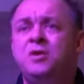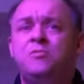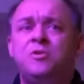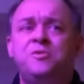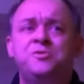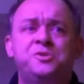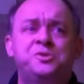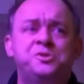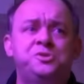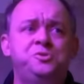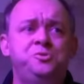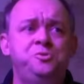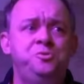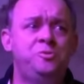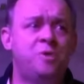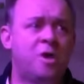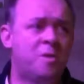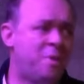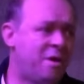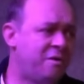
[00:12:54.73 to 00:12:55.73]
where the
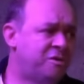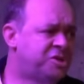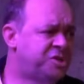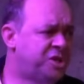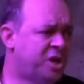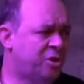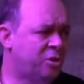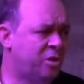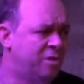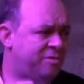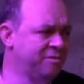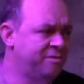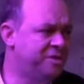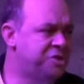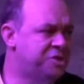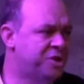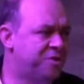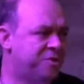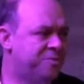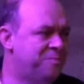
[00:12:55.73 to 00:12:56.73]
two are parasitical off of
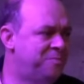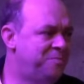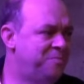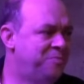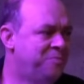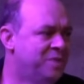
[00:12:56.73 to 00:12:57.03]
each other.